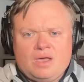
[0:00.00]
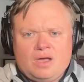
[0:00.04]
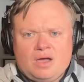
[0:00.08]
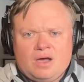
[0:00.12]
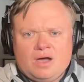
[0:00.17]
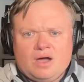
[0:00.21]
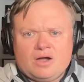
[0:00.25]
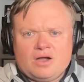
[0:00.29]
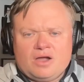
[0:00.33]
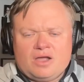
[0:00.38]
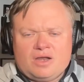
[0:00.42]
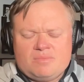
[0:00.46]

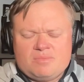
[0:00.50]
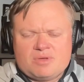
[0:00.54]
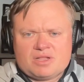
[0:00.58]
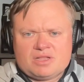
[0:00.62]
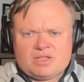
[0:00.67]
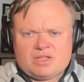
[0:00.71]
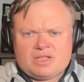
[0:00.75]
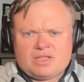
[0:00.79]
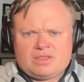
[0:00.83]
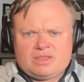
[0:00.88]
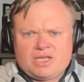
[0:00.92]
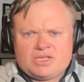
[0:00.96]
All right, I'm going
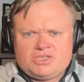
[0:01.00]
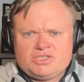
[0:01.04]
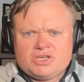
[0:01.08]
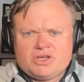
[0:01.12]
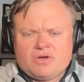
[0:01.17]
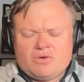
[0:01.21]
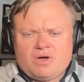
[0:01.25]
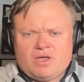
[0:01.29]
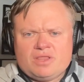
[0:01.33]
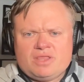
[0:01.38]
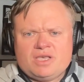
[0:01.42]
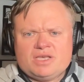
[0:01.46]
to let you
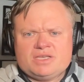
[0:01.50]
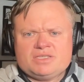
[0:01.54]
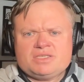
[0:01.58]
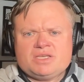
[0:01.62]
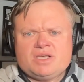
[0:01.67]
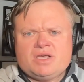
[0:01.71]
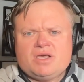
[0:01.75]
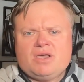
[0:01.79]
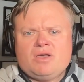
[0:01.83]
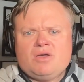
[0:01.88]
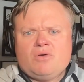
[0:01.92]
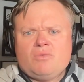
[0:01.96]
go on
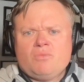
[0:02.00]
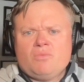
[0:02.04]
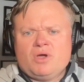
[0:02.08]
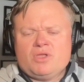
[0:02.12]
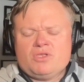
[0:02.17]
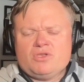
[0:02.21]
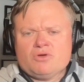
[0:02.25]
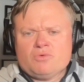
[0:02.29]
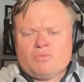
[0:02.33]
this. When